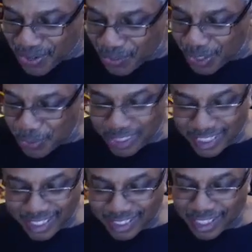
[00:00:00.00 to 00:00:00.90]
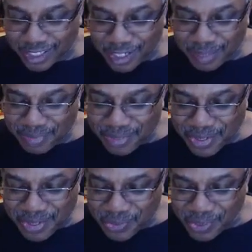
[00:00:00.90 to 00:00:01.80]
Once we get cleaned up,
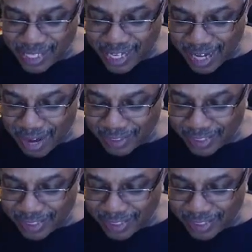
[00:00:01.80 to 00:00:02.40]
we'll head out